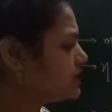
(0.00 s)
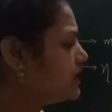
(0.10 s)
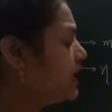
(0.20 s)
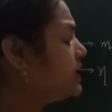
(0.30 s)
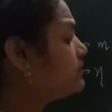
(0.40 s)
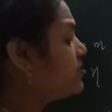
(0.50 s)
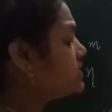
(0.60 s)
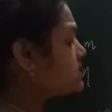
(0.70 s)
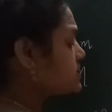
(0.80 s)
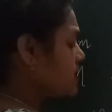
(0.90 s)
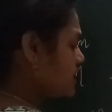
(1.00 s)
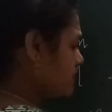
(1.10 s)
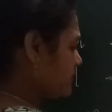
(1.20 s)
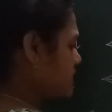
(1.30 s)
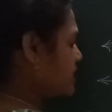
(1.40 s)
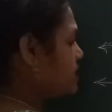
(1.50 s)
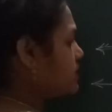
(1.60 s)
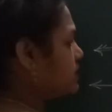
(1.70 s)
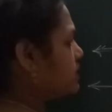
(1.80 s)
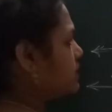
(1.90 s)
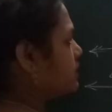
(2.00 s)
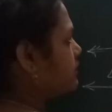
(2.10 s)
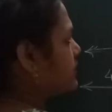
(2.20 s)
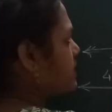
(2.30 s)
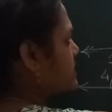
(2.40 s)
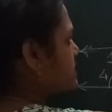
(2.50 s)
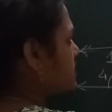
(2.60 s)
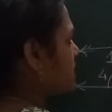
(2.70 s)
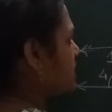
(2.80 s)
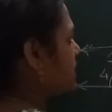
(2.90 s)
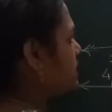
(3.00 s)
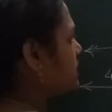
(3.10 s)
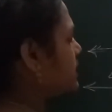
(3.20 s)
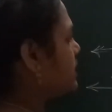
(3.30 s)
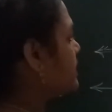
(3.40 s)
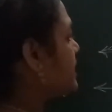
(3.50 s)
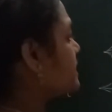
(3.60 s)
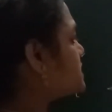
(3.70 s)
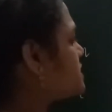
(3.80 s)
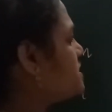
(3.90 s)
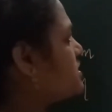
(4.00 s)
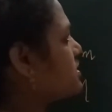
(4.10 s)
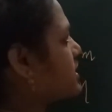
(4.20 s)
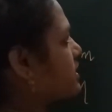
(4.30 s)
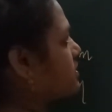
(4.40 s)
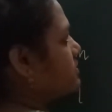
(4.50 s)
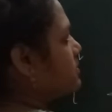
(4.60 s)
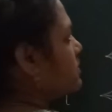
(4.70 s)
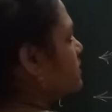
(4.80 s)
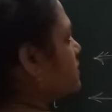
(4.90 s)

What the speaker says: Likewise, we can say alternate exterior angle.